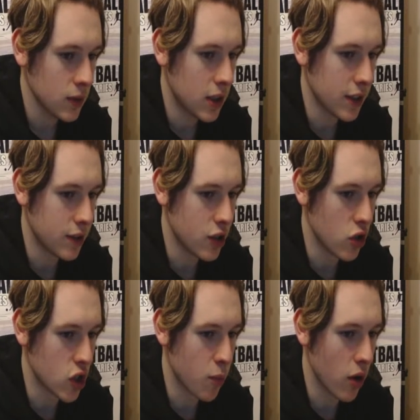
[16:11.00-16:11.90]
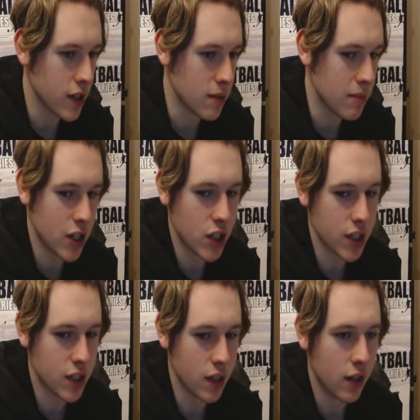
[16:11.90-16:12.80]
As there's no surprise in
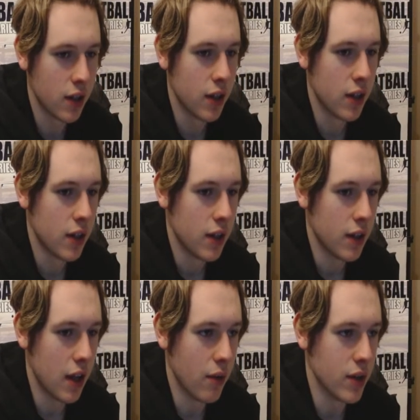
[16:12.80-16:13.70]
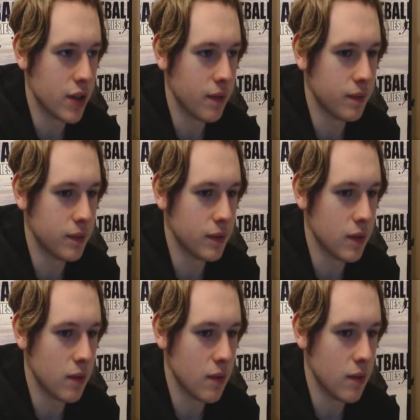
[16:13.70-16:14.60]
Manchester, there is
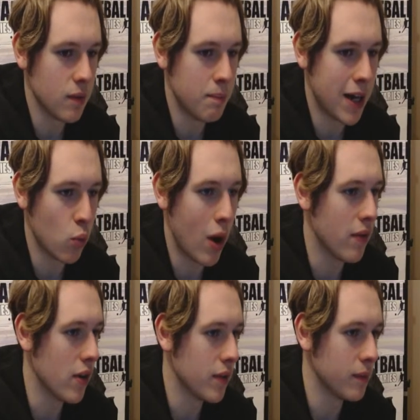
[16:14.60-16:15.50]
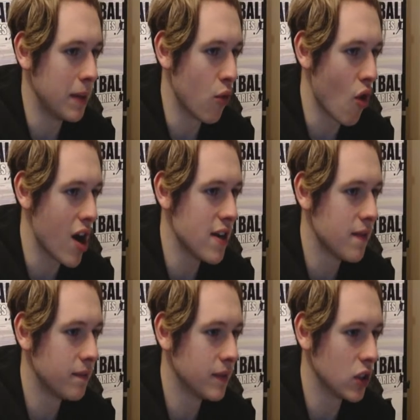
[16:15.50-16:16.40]
bad weather, a bit of rain
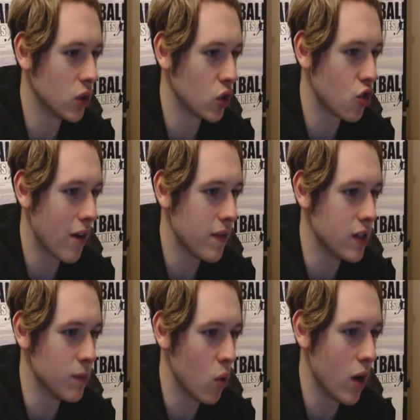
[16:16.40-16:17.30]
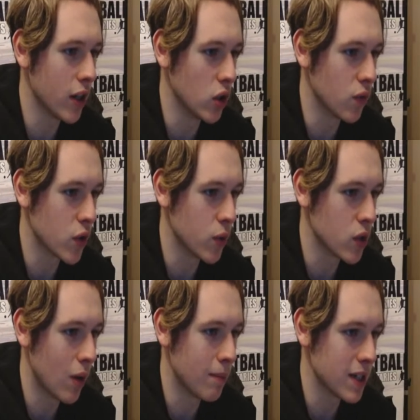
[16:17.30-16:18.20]
at Old Trafford as Maguire goes for a switch to
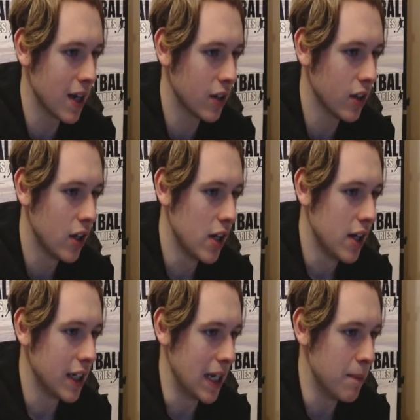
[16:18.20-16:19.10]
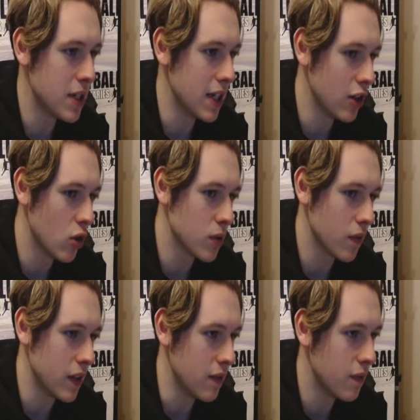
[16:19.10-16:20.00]
Wan-Bissaka. Keeps it in, comes off
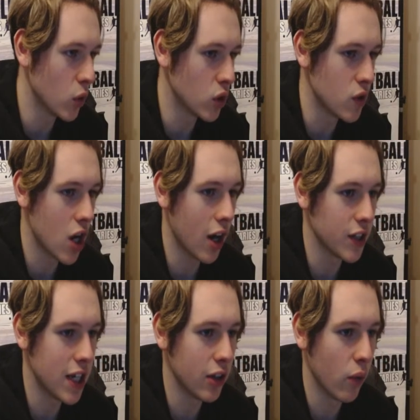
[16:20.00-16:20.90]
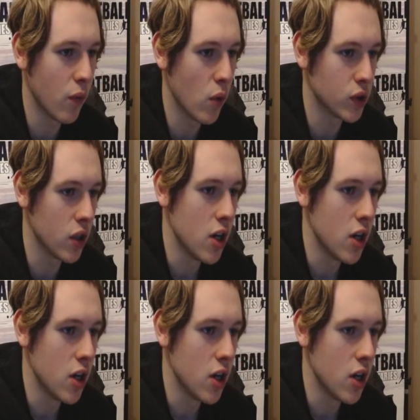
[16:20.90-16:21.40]
the foot of Charlie Taylor and forward to